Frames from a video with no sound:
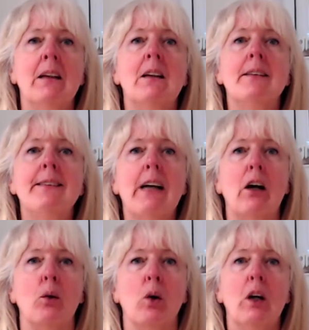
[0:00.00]

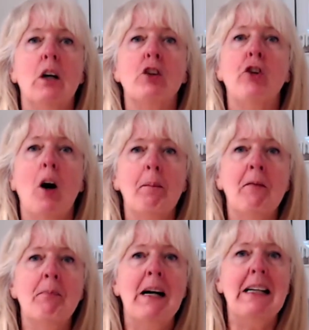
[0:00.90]
So, top of
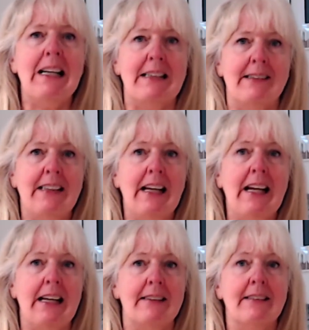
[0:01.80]
my list
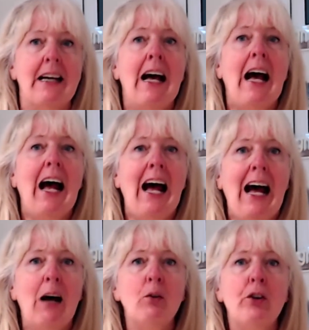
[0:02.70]
is,
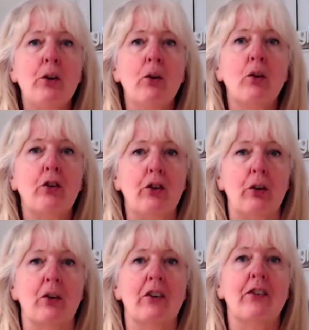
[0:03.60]
how do your
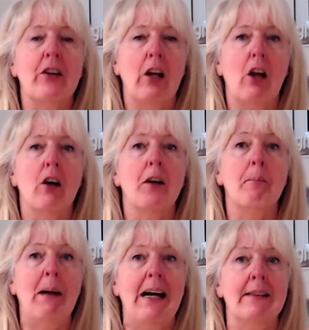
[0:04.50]
students learn
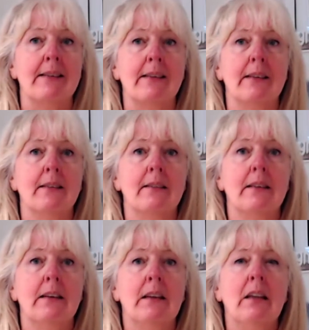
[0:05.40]
best?
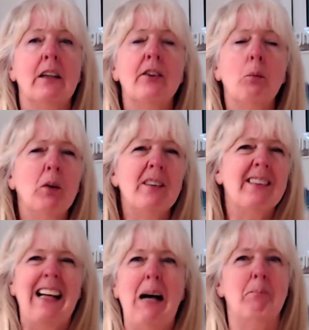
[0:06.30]
So what does
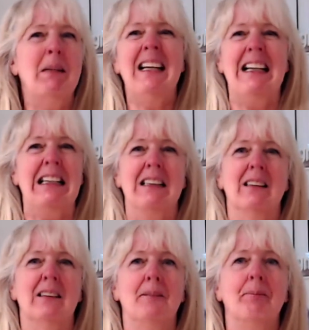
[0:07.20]
that mean?
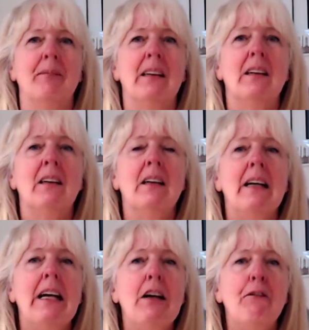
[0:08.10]

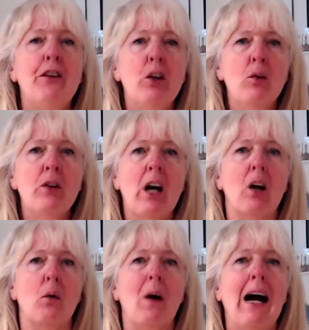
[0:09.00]
If you
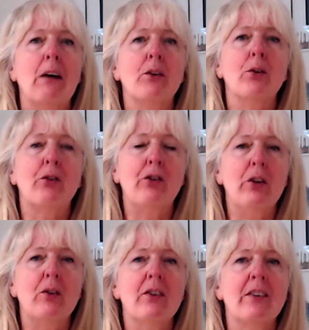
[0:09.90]
know how your
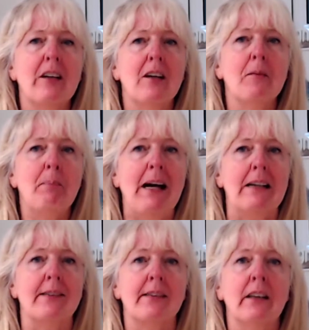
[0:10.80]
students learn
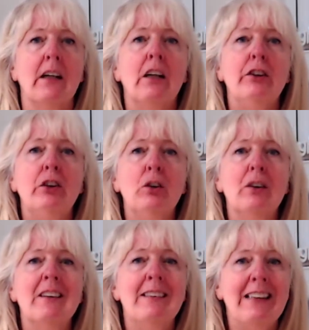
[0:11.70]
best, you
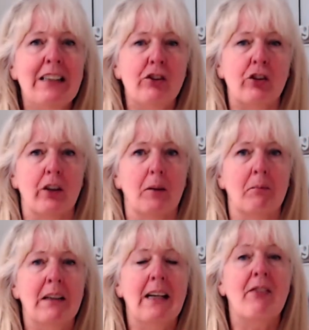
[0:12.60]
can teach them
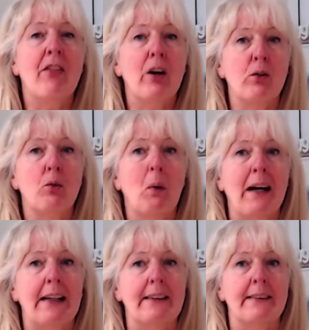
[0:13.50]
in those
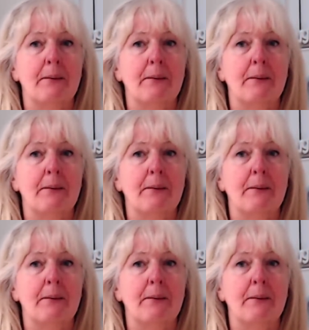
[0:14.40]
ways.